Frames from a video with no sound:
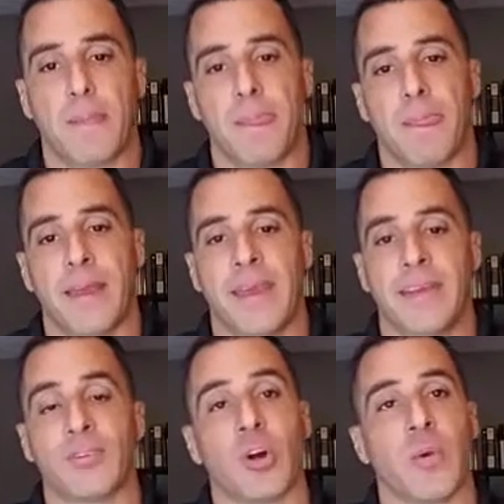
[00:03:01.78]
a
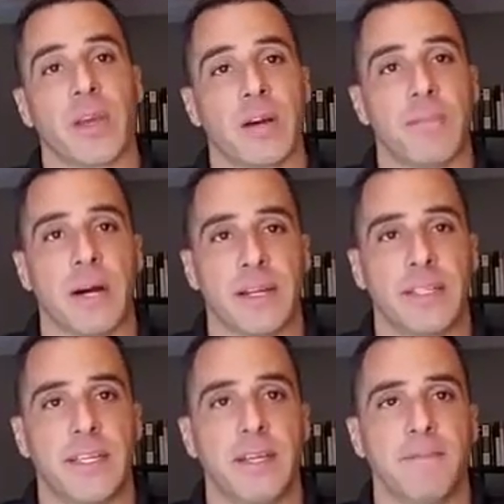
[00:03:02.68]
growing
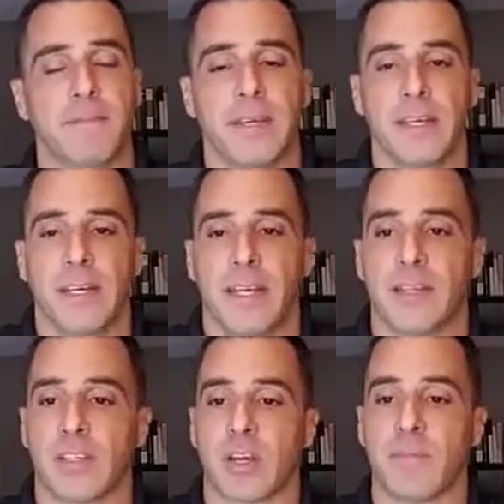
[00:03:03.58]
commodity. It
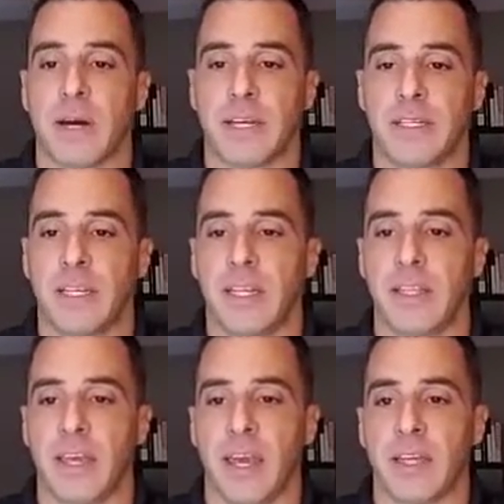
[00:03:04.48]
is a commodity
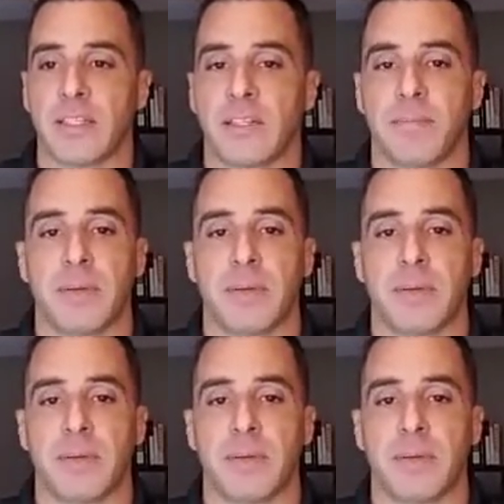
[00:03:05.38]
that